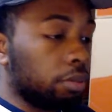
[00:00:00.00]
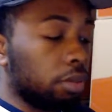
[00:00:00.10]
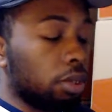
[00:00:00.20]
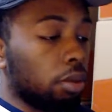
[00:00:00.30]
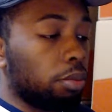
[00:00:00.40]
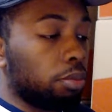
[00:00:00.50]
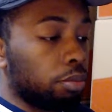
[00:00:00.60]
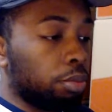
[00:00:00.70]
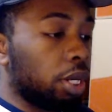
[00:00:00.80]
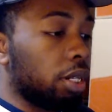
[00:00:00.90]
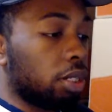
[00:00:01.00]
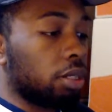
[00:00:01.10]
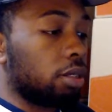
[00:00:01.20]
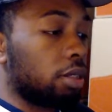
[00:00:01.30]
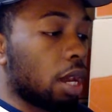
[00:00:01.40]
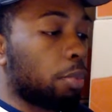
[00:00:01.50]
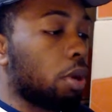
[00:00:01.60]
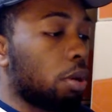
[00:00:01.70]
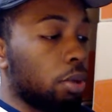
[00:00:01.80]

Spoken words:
you know, Brady getting sacked part,